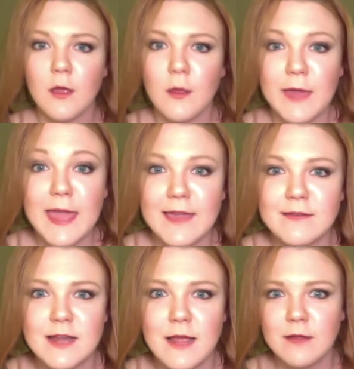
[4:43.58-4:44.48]

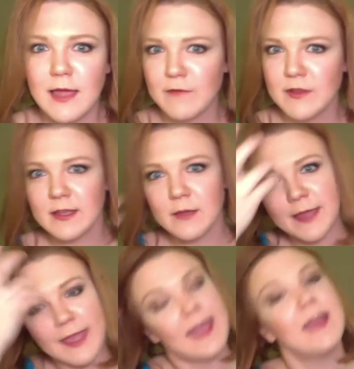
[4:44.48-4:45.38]
Okay, now everything on my
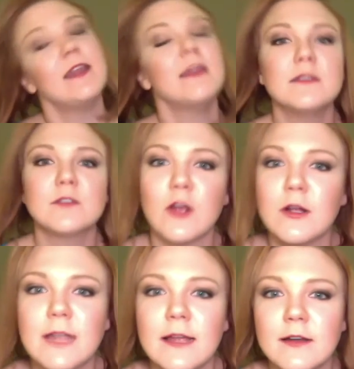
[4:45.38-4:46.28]
head is
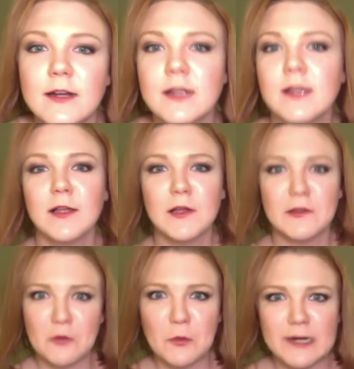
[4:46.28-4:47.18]
curled under. Of
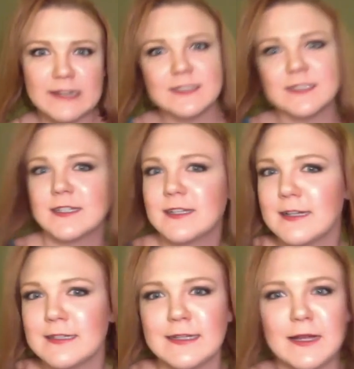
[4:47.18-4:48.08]
course, it
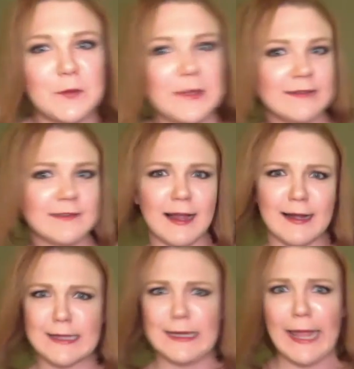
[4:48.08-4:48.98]
has now been kind of
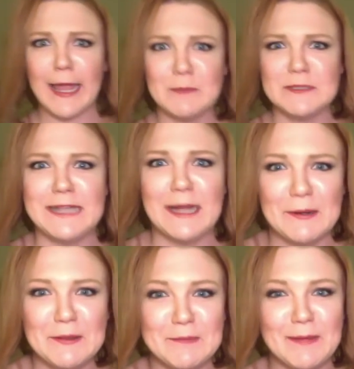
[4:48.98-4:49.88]
clamped down
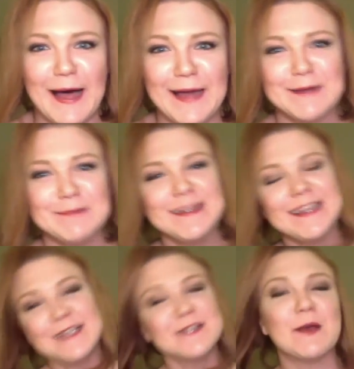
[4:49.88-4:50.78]
at the bottom,
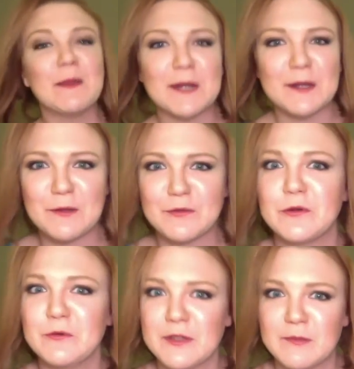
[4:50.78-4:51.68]
so I'm going to go
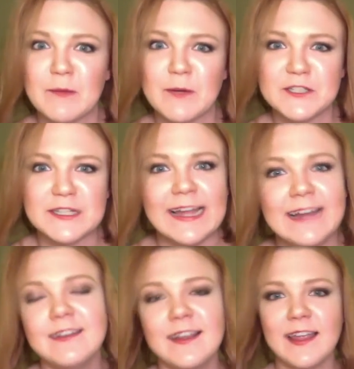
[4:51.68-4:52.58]
through with my brush
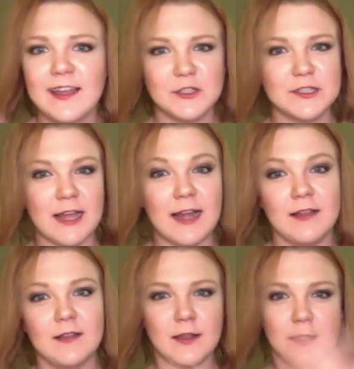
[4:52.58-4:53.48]
again and just kind of
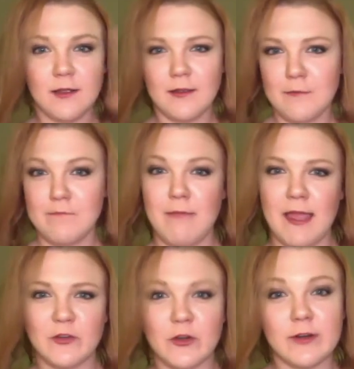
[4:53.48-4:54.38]
make
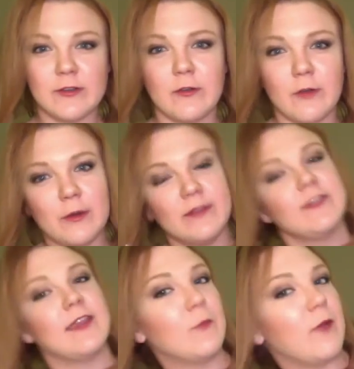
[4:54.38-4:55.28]
sure it's all going the
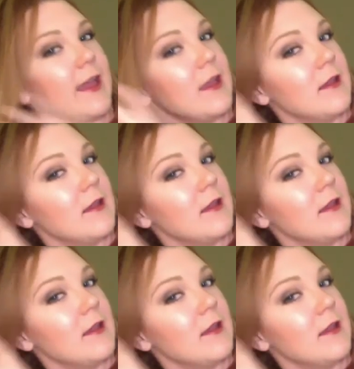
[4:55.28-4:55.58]
same way.